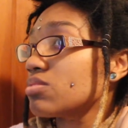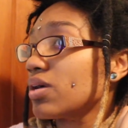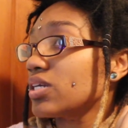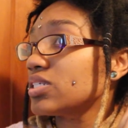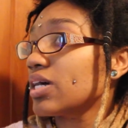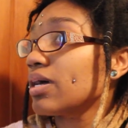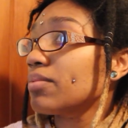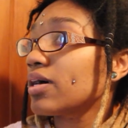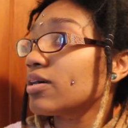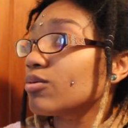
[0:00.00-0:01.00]
upon a time
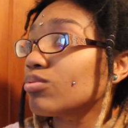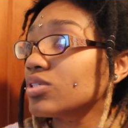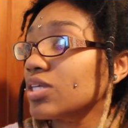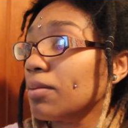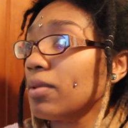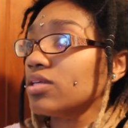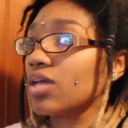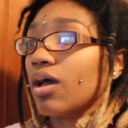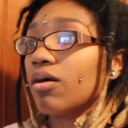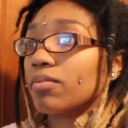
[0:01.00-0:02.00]
I was at my
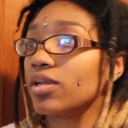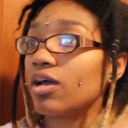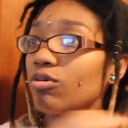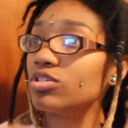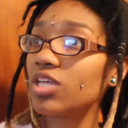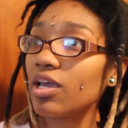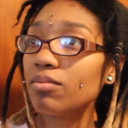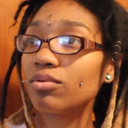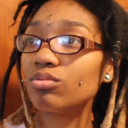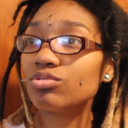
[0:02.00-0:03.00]
scalp, and I was
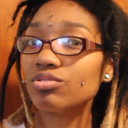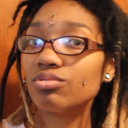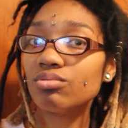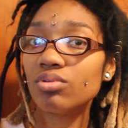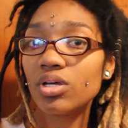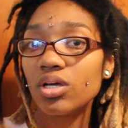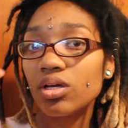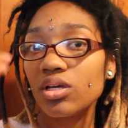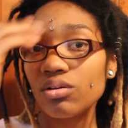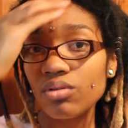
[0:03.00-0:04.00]
able to,
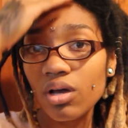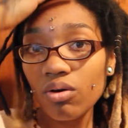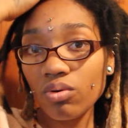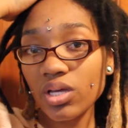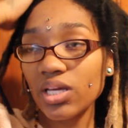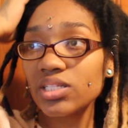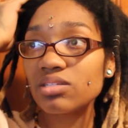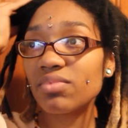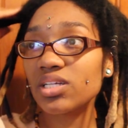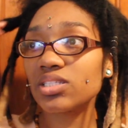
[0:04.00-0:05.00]
you know, get
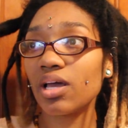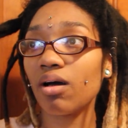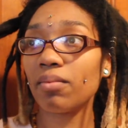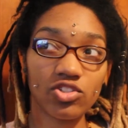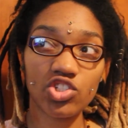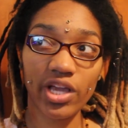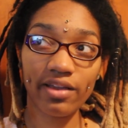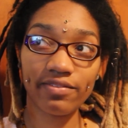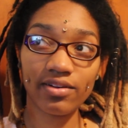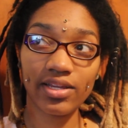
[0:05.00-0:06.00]
to my scalp.
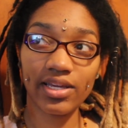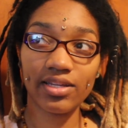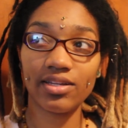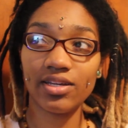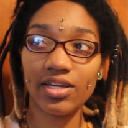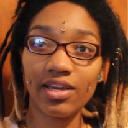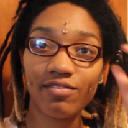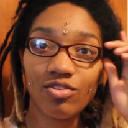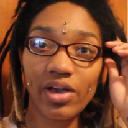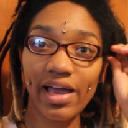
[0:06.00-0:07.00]
Check for lint.
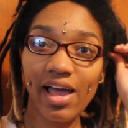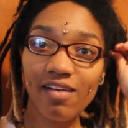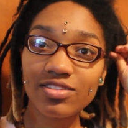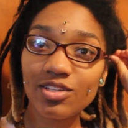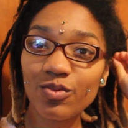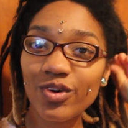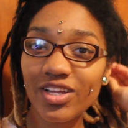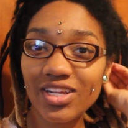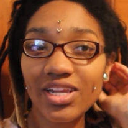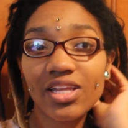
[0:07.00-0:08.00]
If you have
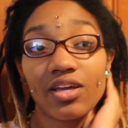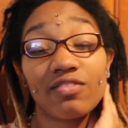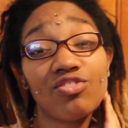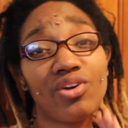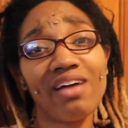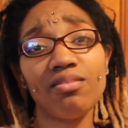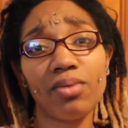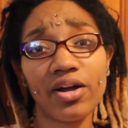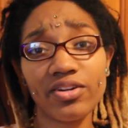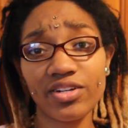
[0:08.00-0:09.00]
someone, if you have a
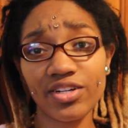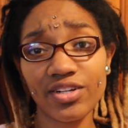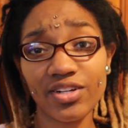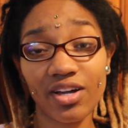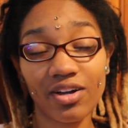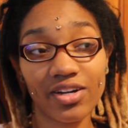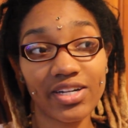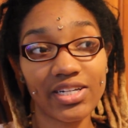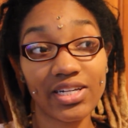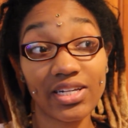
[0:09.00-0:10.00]
partner, or